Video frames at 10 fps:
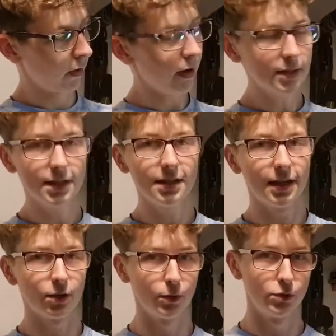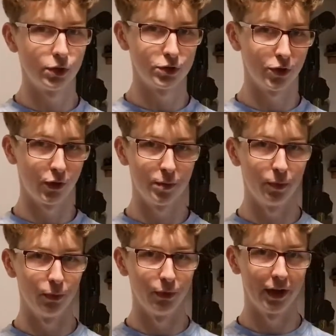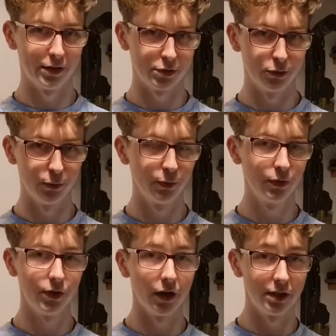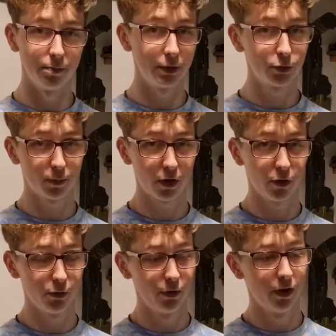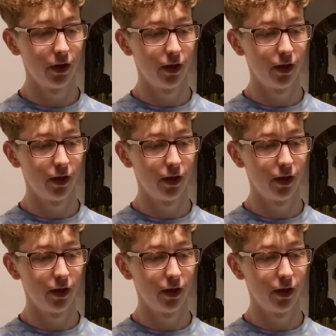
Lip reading: I didn't end up using a circuit board at all. I didn't build my own.